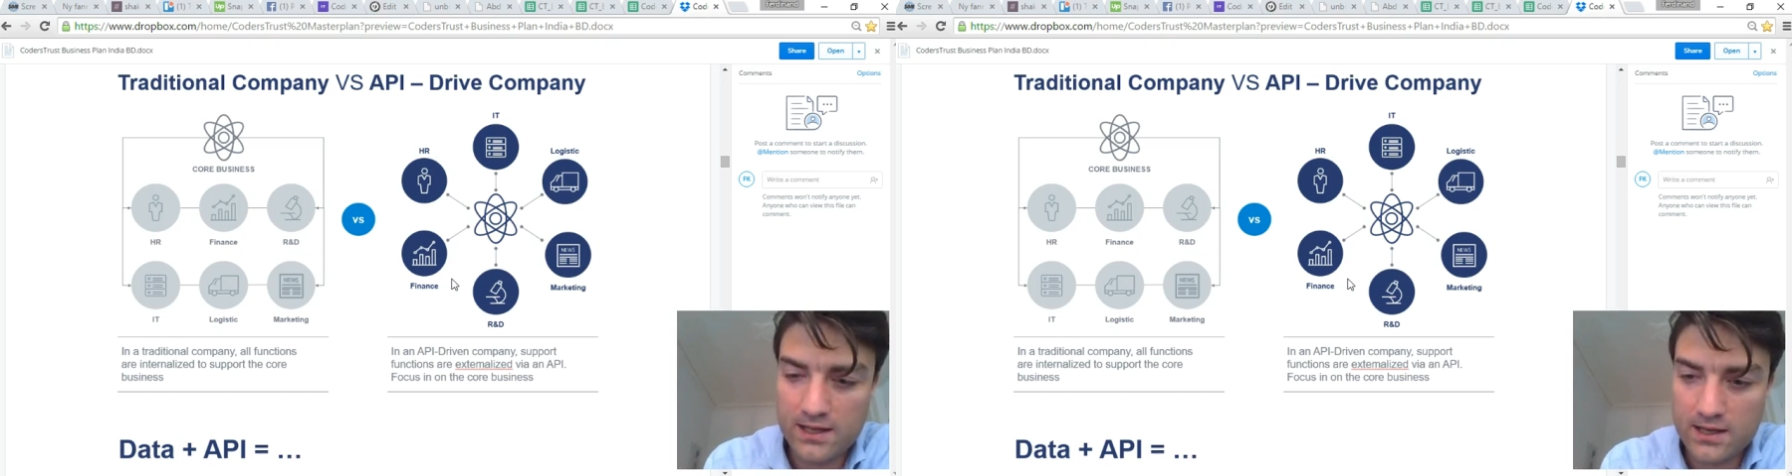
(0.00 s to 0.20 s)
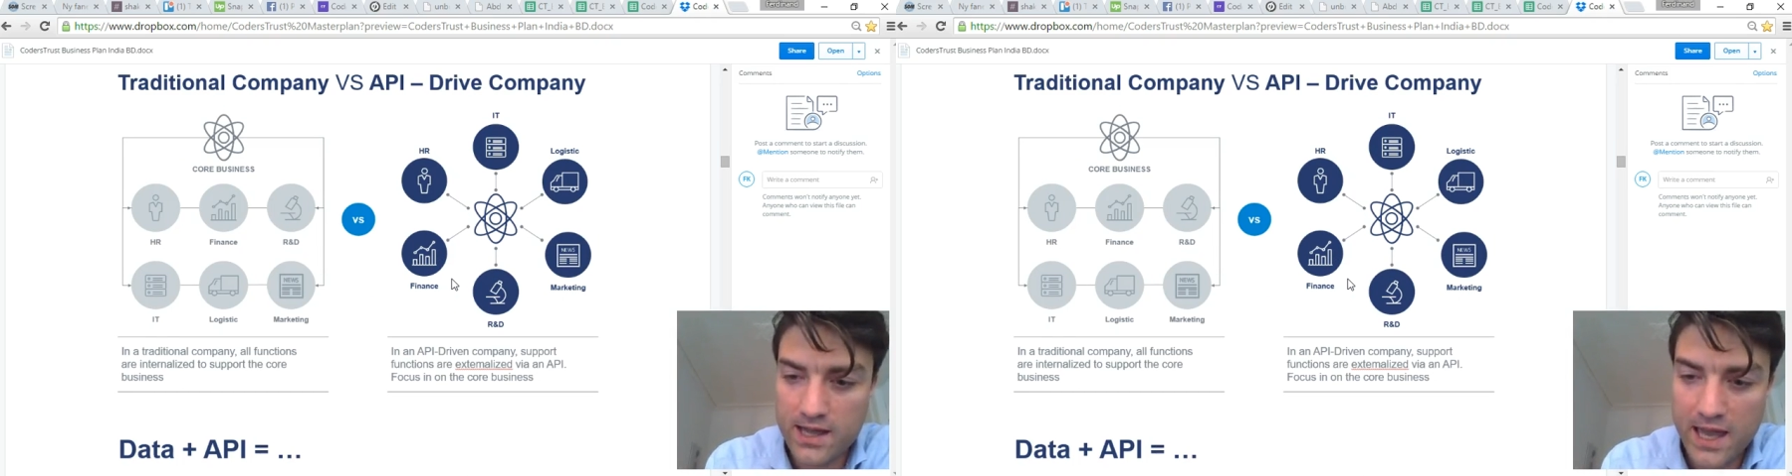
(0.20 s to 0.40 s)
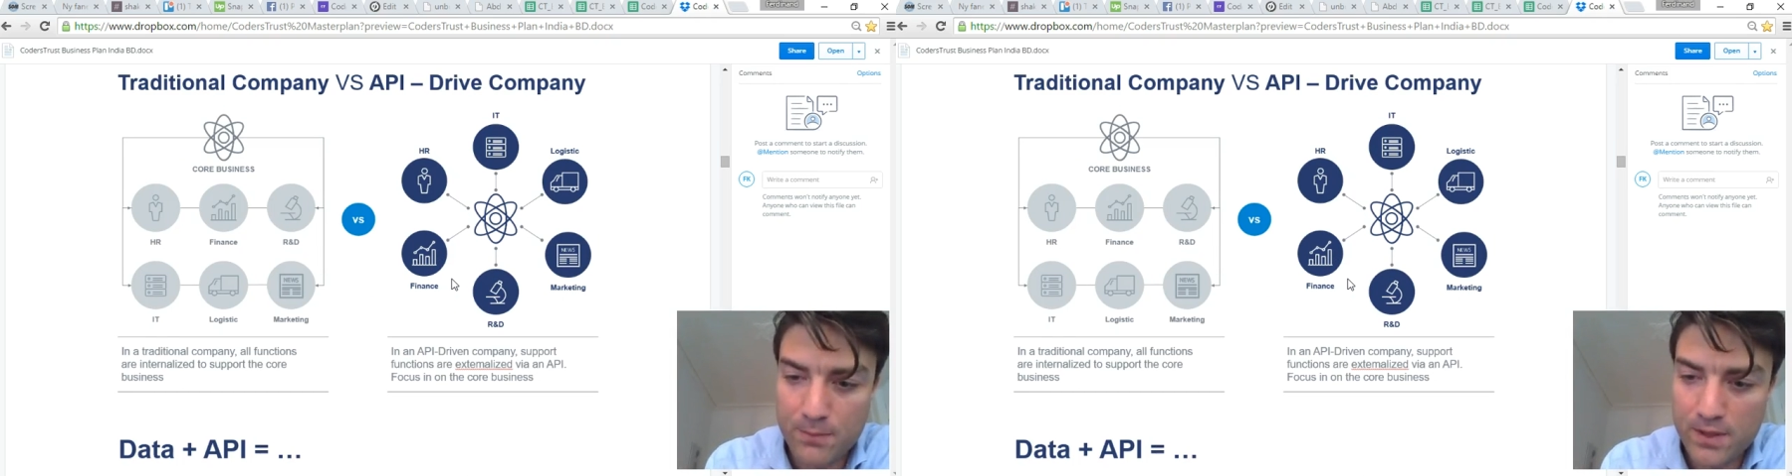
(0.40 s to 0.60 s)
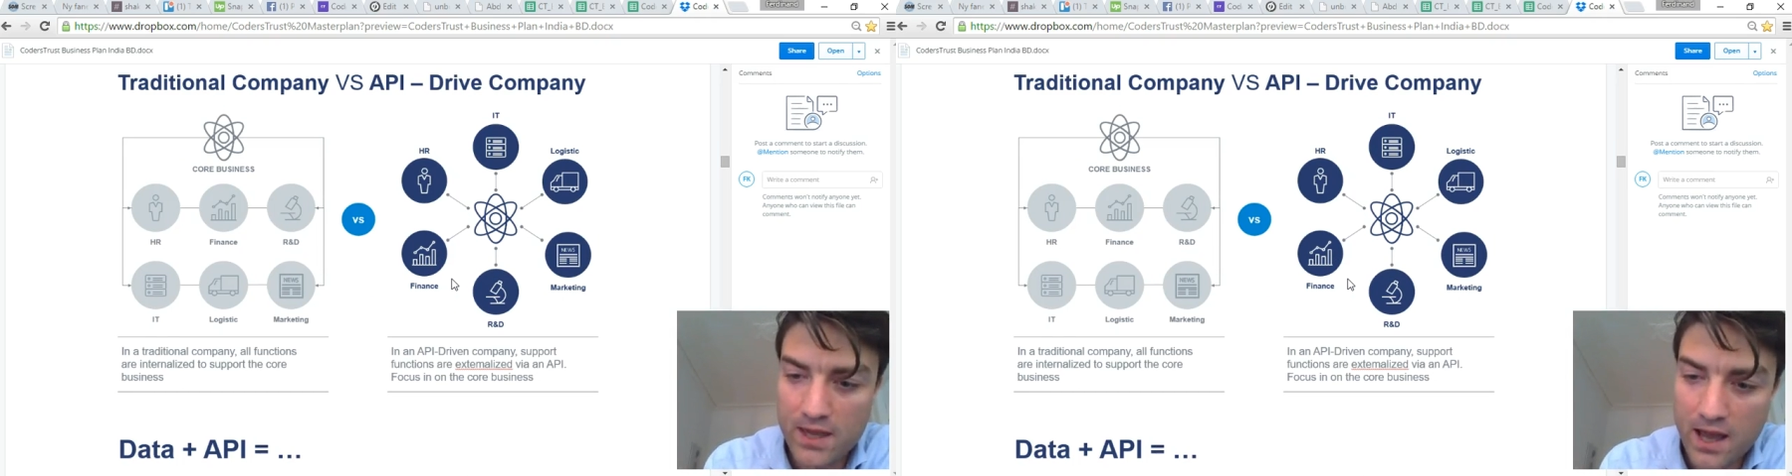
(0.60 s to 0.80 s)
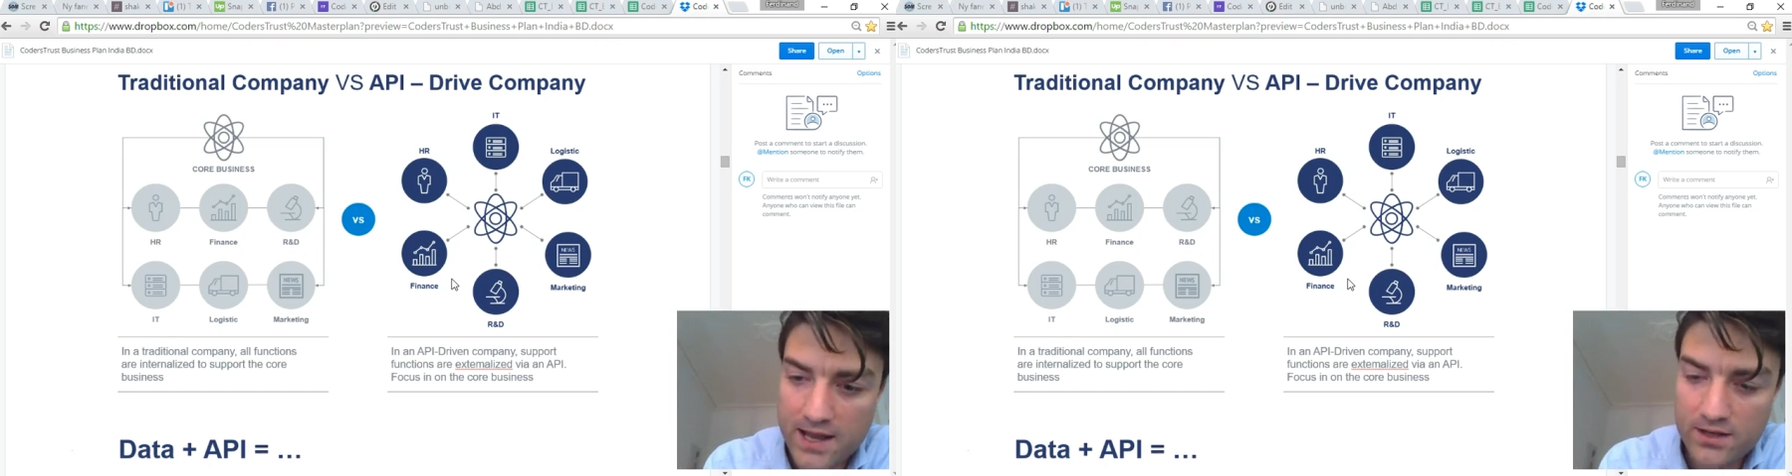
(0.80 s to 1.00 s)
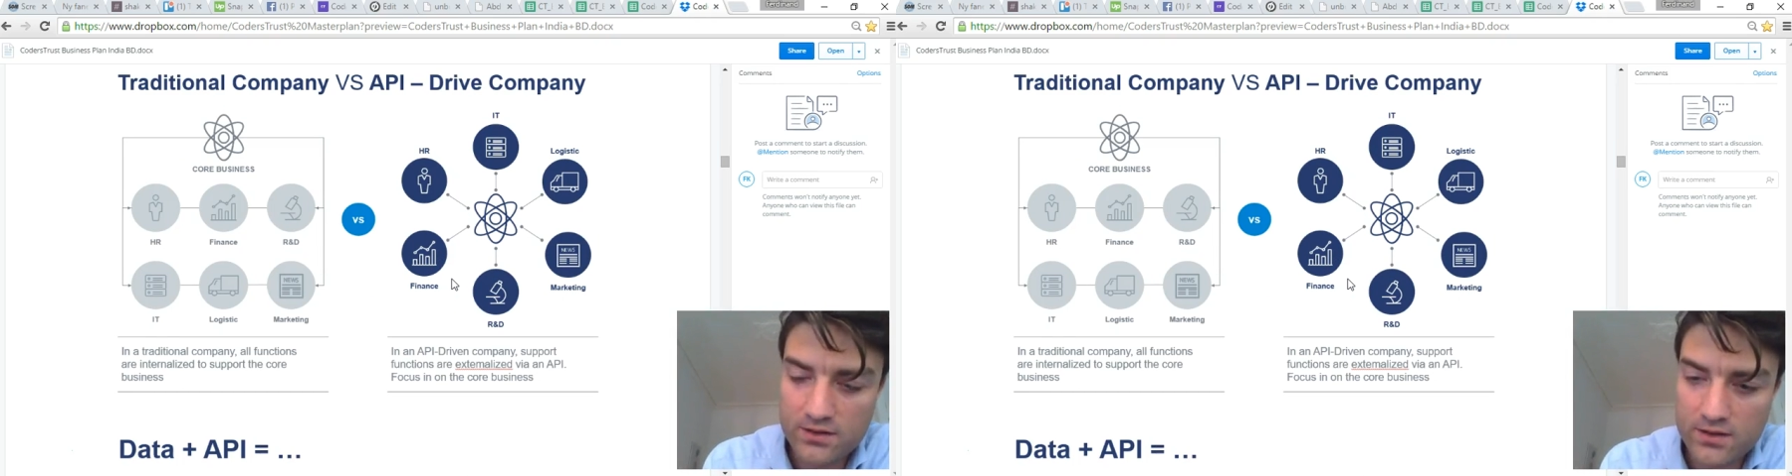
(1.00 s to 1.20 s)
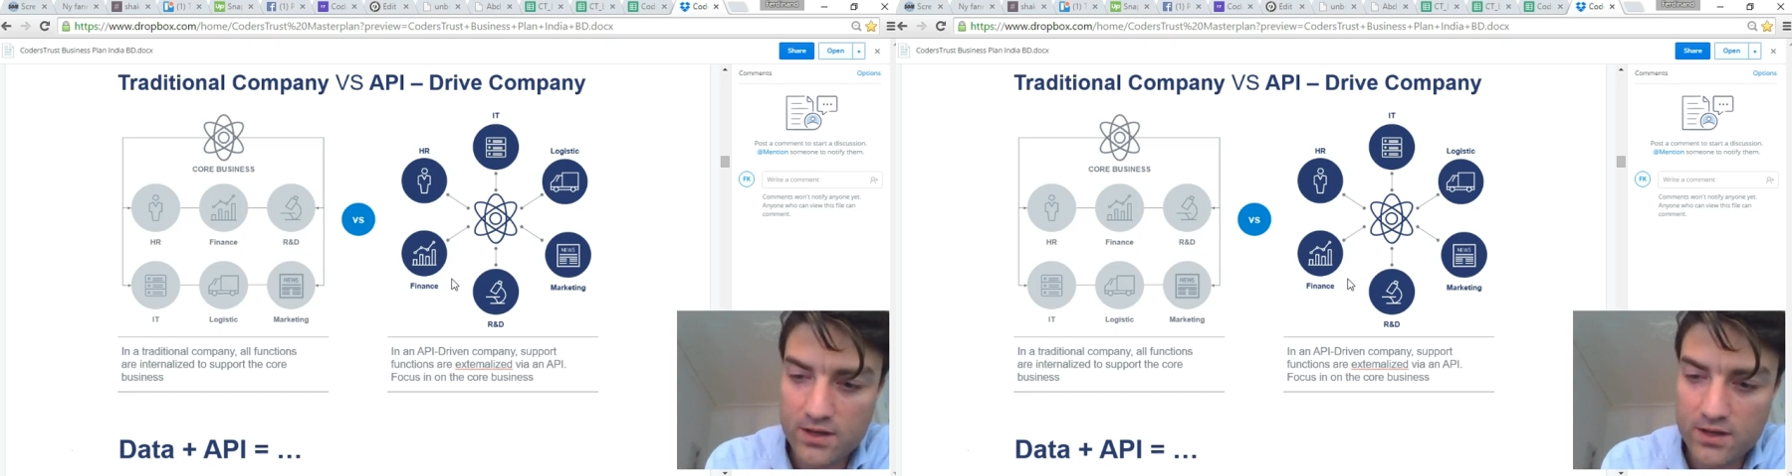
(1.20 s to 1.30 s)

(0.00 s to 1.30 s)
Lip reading: our API